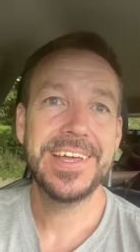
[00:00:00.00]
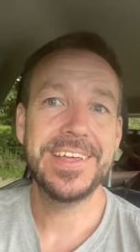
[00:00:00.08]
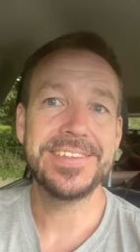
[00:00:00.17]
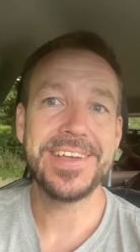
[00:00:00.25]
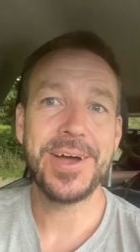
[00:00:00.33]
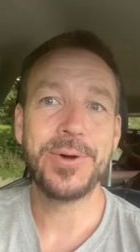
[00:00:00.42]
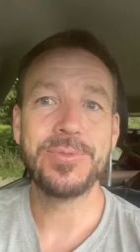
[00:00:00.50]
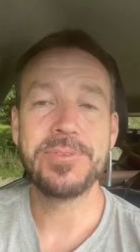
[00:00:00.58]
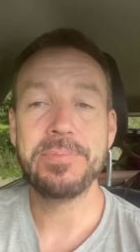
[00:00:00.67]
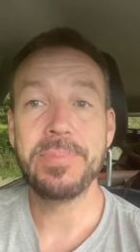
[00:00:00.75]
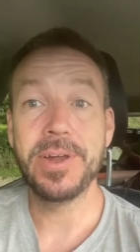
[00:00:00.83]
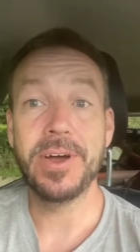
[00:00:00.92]
it's helped.
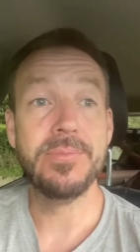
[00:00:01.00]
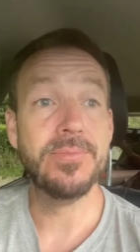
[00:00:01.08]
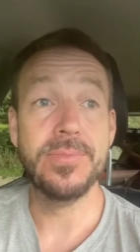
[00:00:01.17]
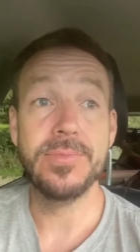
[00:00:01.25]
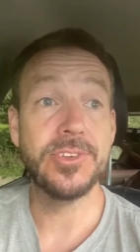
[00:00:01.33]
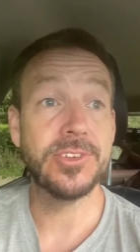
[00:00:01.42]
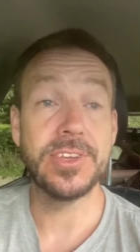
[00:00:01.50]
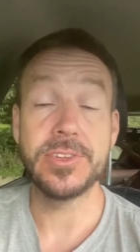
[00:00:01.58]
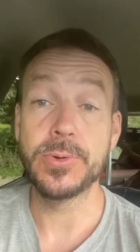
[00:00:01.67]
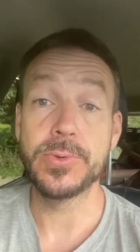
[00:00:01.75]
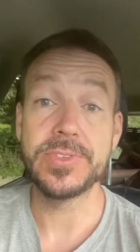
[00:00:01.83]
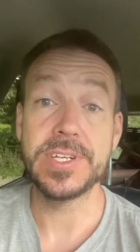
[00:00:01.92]
But I'm just
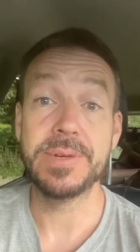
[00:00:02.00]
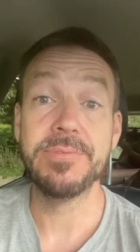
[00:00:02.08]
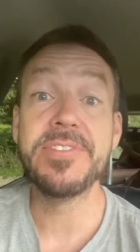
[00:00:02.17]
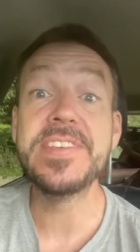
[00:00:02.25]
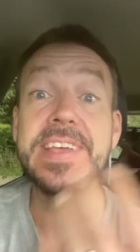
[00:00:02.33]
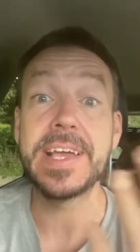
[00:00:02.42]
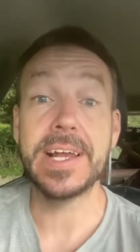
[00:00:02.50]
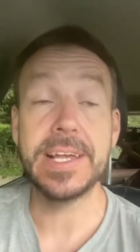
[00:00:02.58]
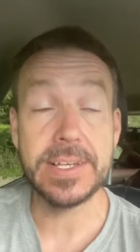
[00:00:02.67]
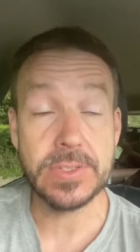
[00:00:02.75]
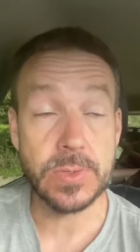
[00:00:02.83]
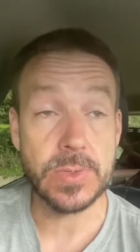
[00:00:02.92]
exhausted. I'm physically
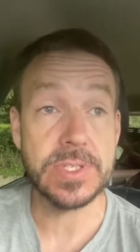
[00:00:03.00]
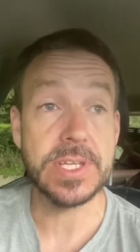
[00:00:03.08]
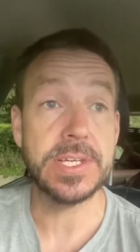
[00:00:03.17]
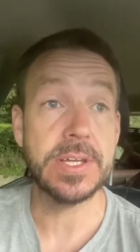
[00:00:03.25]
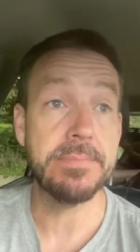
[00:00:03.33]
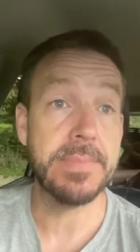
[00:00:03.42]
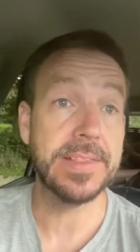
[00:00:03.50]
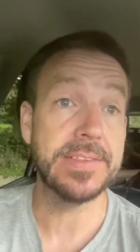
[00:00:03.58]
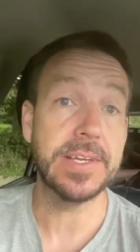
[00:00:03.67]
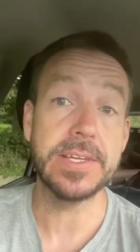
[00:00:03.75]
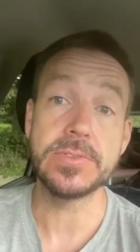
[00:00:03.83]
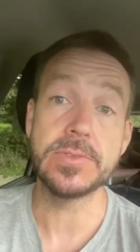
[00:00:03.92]
exhausted and I'm
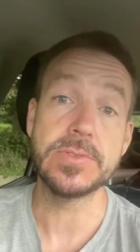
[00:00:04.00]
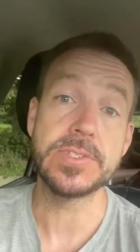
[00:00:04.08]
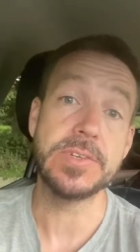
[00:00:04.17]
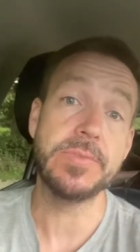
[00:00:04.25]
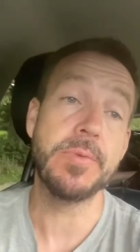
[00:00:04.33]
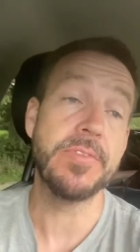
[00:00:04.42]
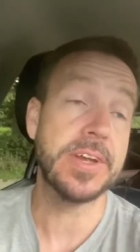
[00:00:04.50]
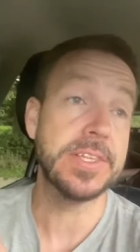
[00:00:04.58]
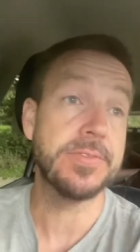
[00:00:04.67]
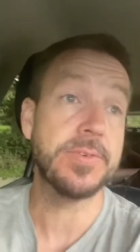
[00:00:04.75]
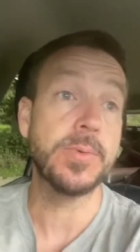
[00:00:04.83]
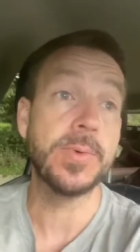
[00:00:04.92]
mentally exhausted from a very
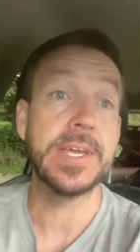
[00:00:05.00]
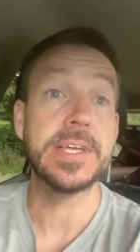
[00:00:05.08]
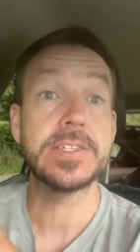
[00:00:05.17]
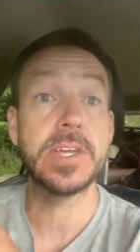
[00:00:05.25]
difficult week.